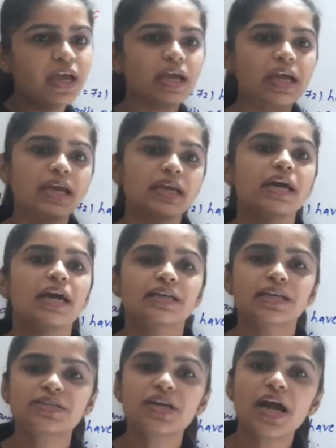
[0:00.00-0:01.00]
And
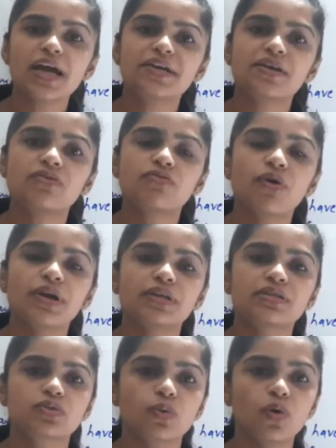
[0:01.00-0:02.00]
tetrahedral void
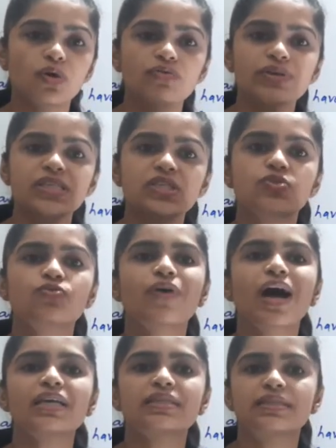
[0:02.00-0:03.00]
is always
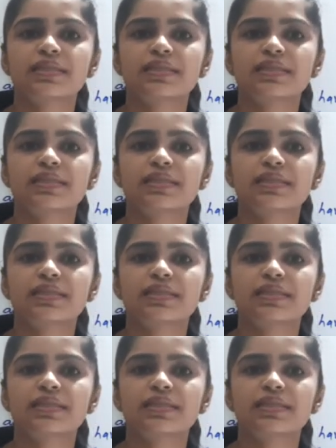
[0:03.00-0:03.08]
twice